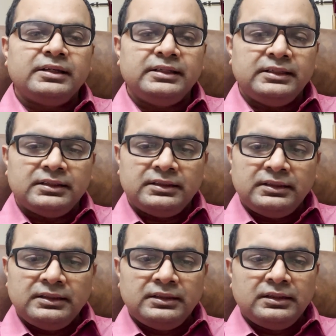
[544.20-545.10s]
year
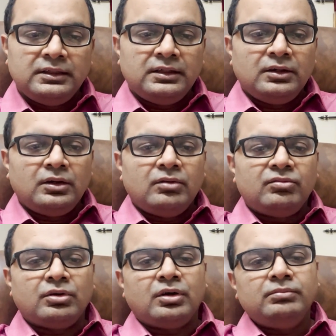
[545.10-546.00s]

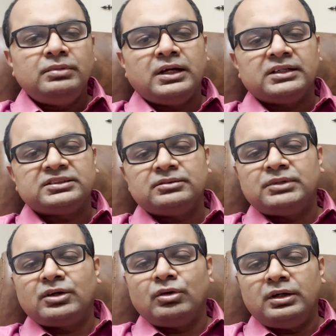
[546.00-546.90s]
from
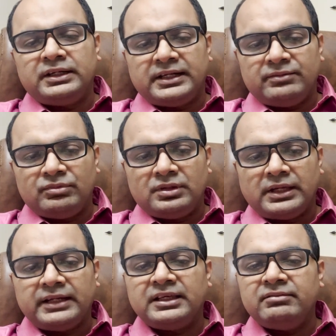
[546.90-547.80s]
customer call times
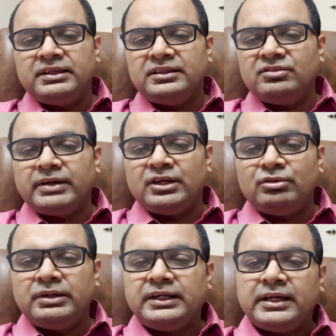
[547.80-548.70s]
and giving this
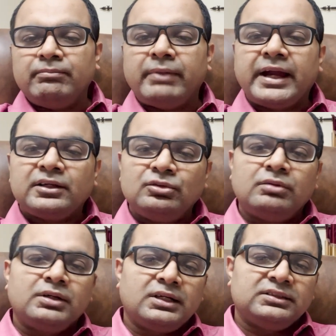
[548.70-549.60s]
valuable time back to
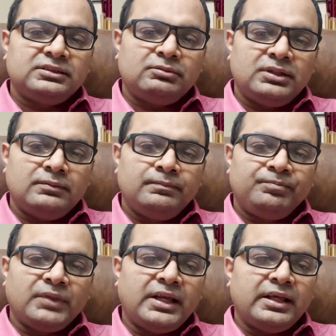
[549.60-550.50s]
our customer
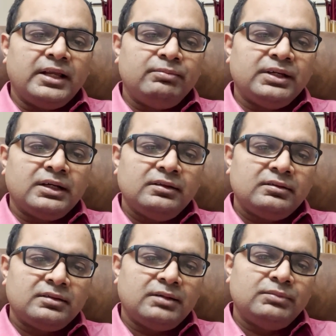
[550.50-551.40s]
and helping us
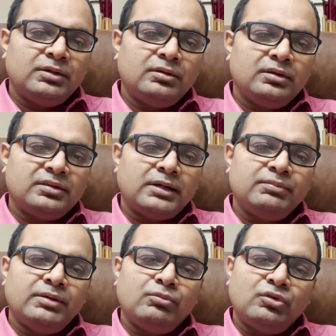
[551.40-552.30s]
serve
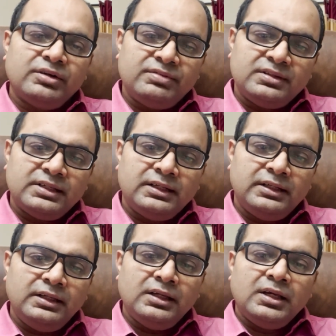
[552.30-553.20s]
them more
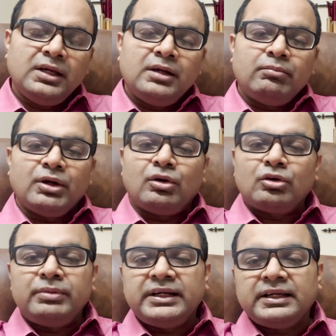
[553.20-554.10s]
efficiently by
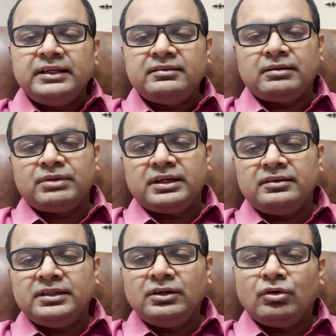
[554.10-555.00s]
automatically
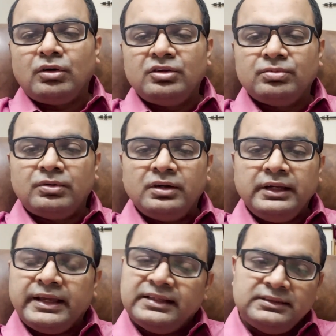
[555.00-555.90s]
summarizing calls for
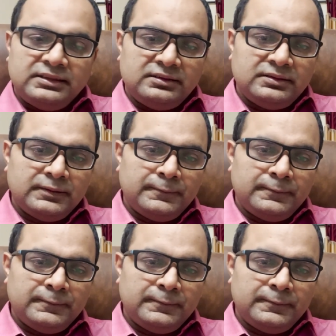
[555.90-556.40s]
agents.